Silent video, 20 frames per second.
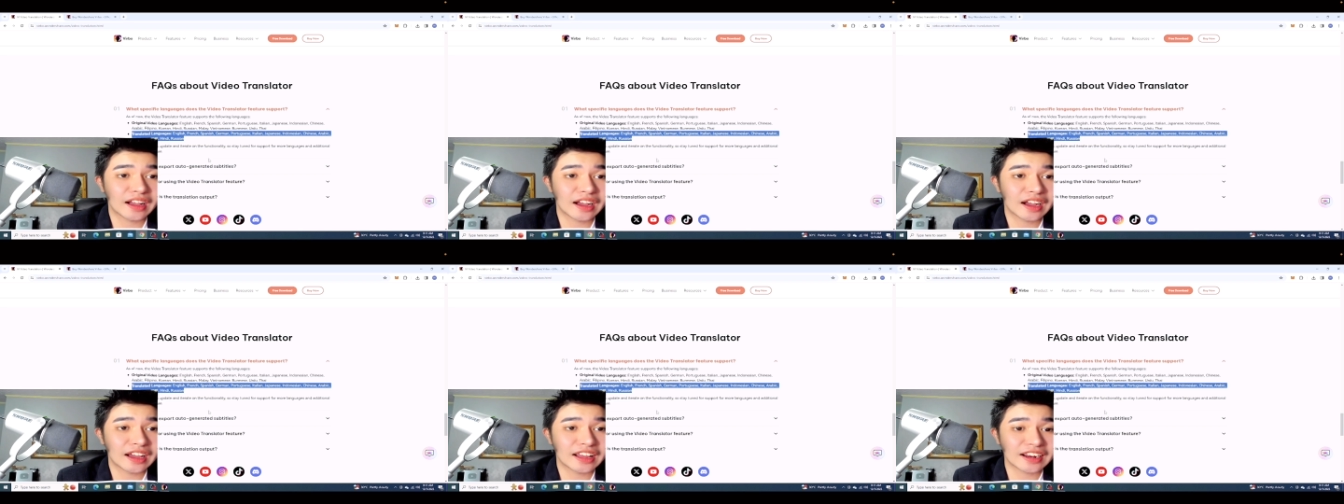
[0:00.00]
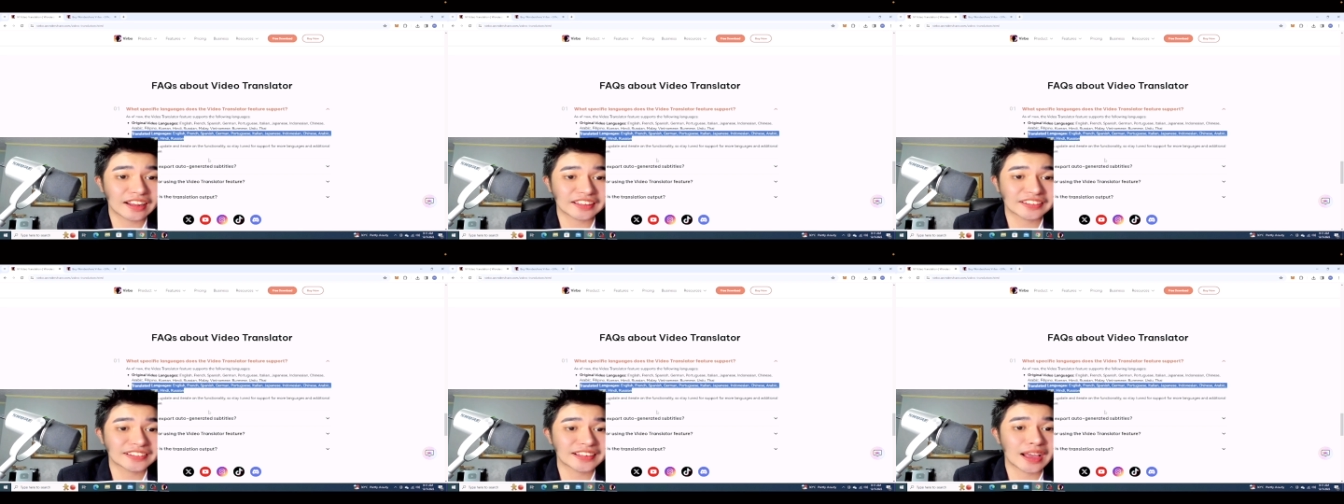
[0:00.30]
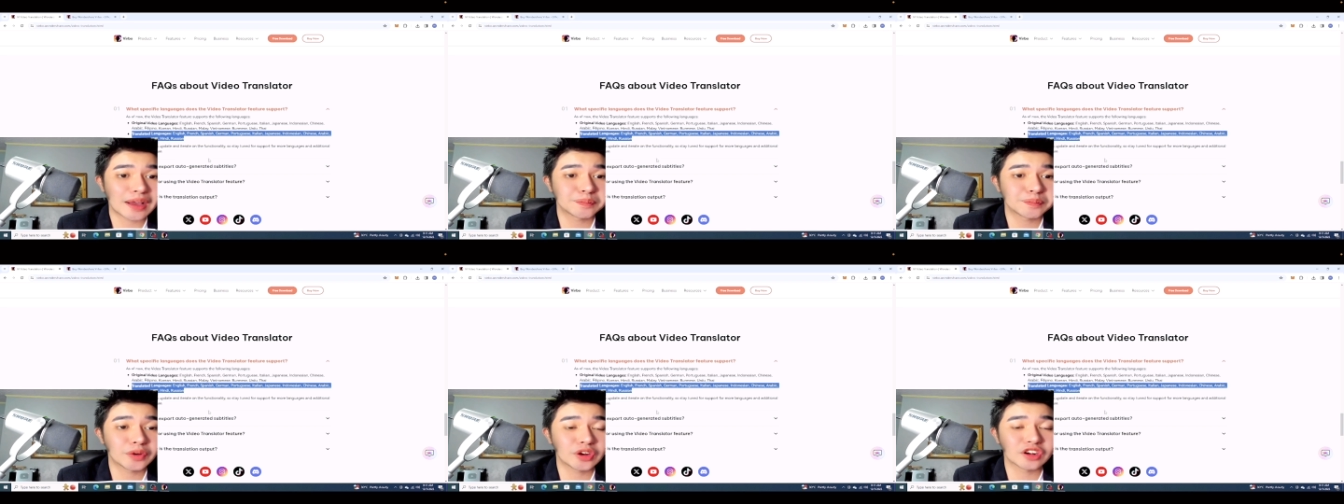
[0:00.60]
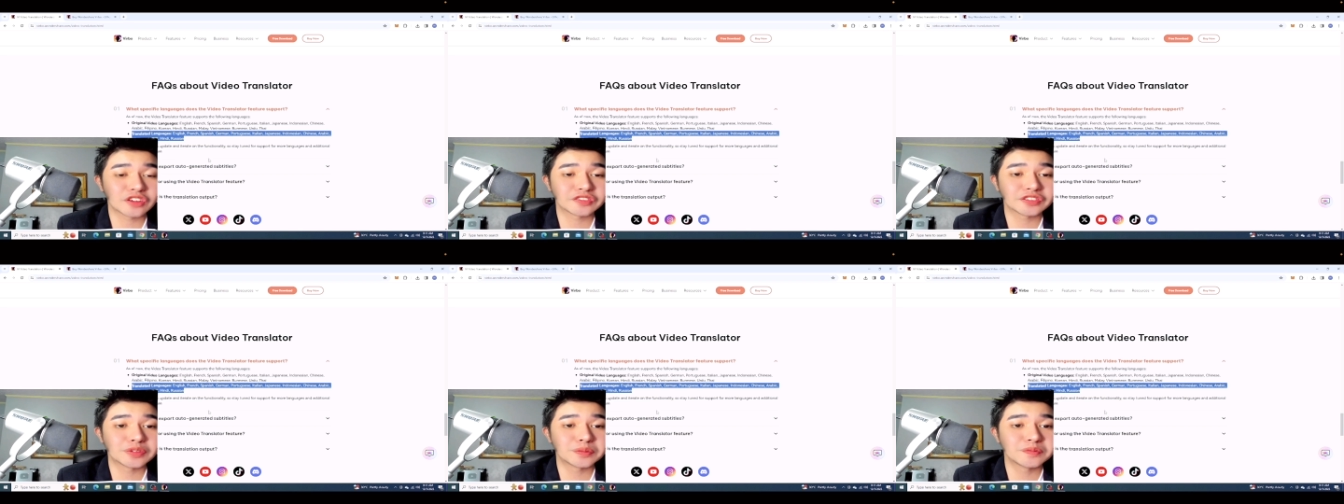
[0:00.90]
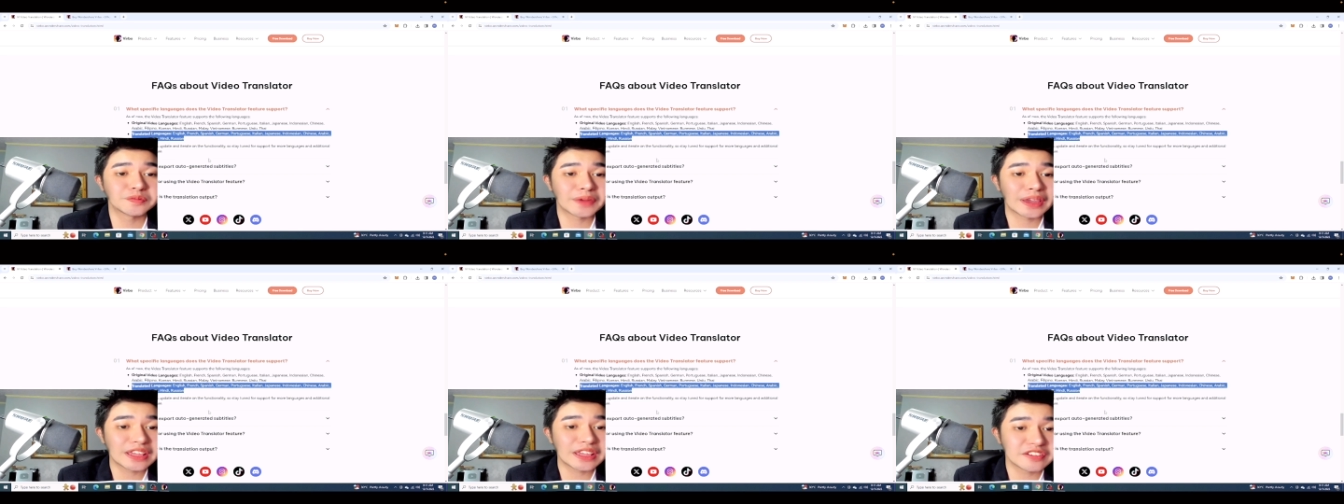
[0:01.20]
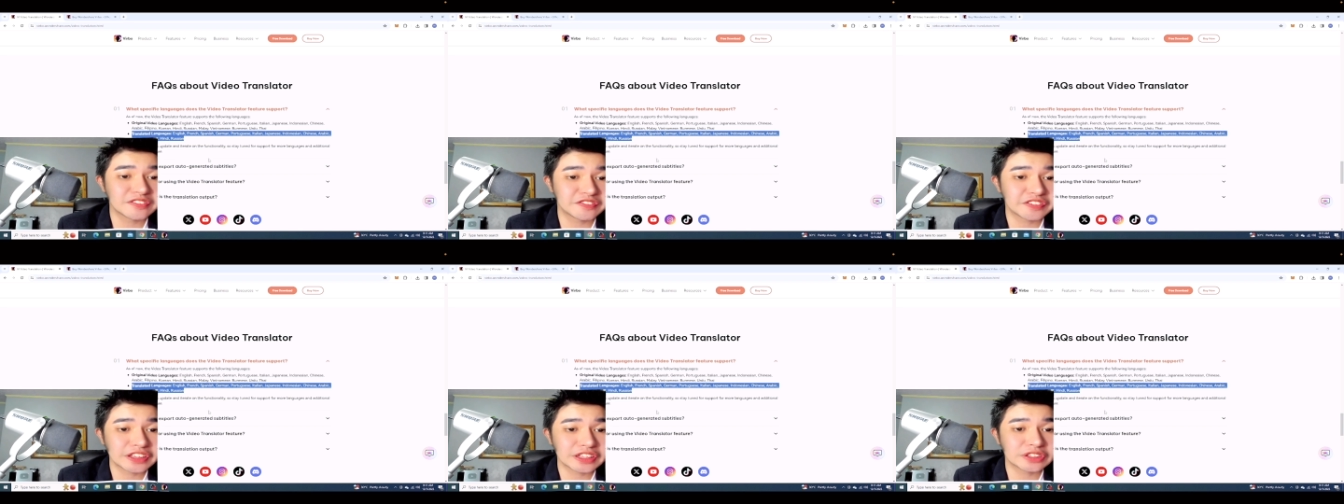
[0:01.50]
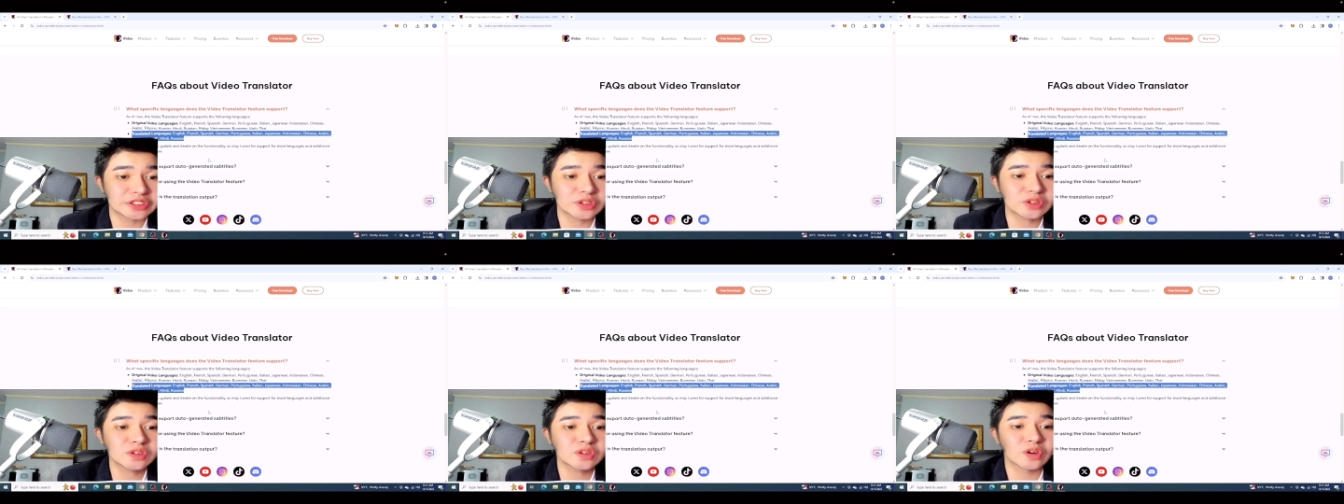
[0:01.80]
an example of the main
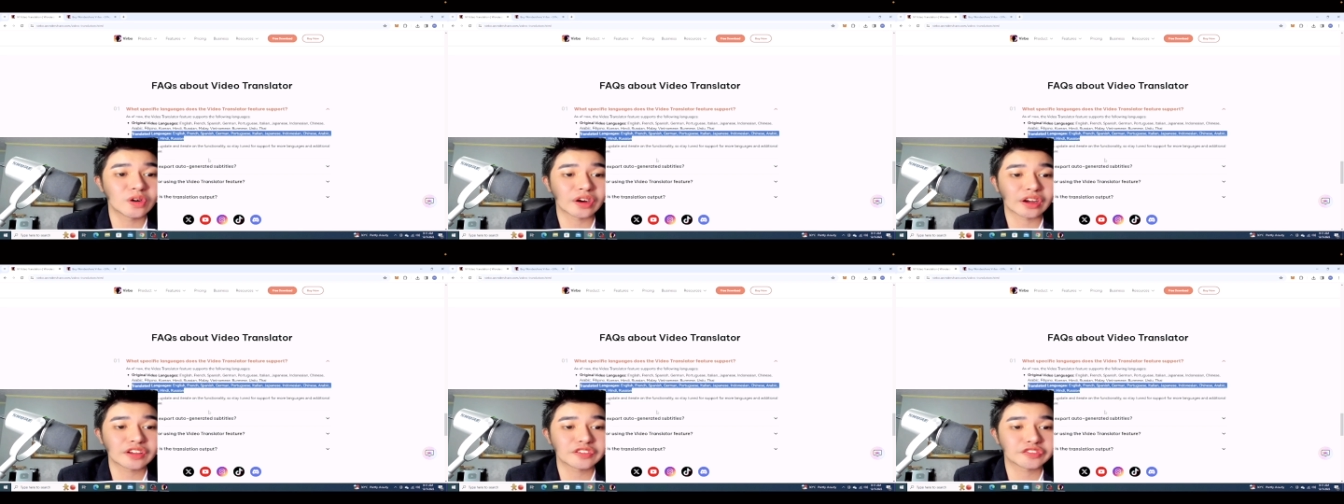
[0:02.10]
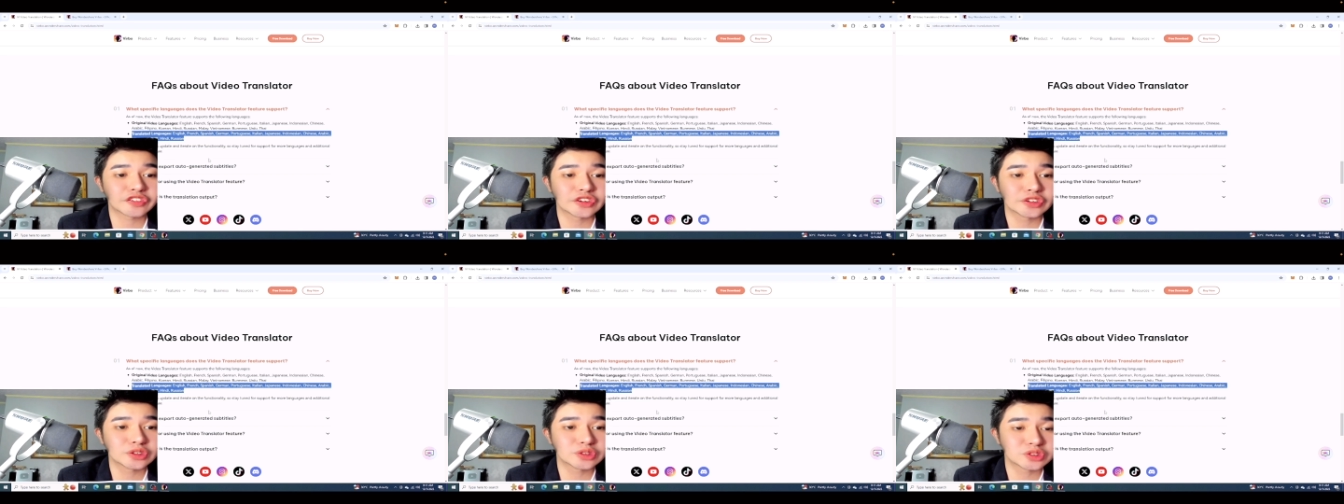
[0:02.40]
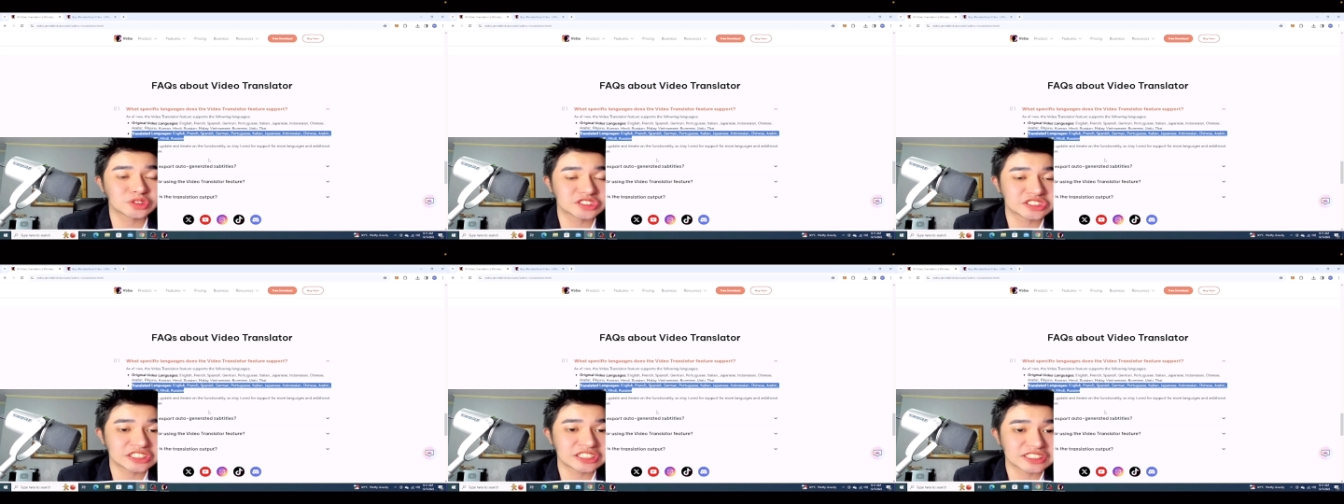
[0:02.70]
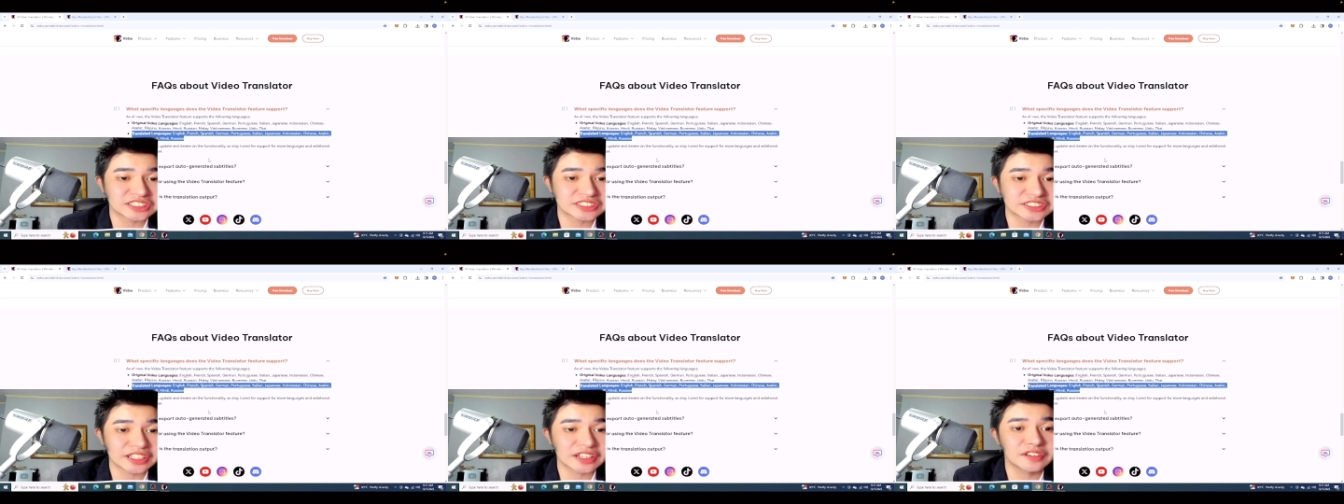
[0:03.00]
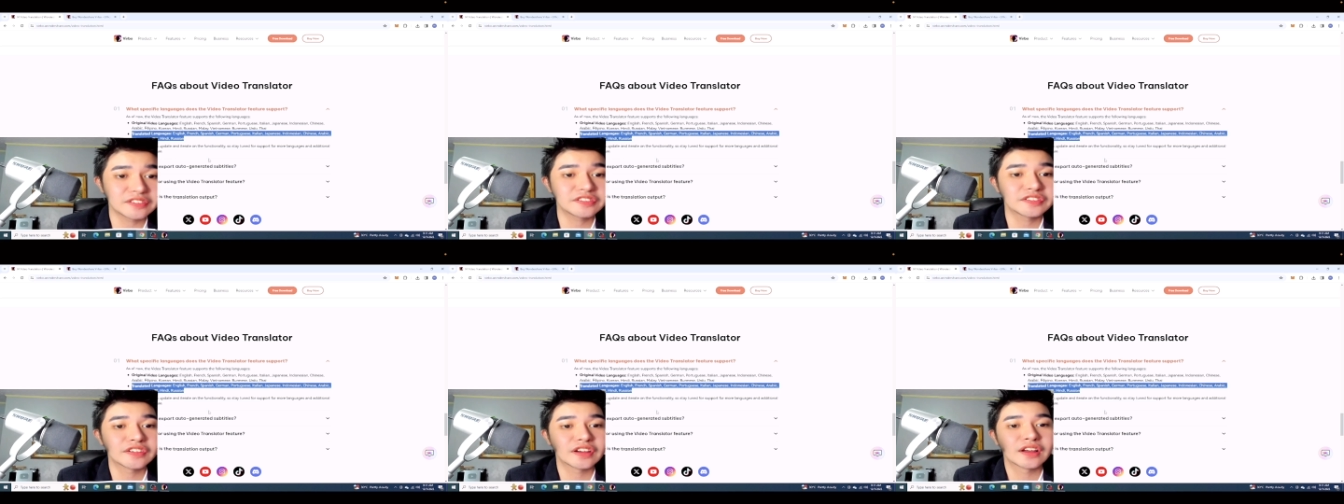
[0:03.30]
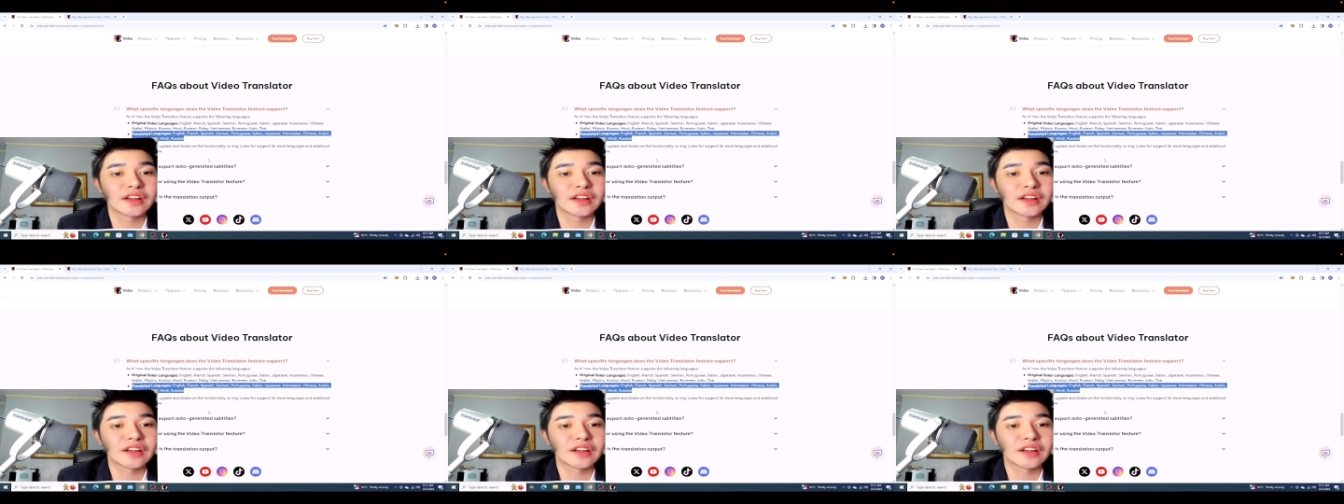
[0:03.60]
video, okay, for you to see itself.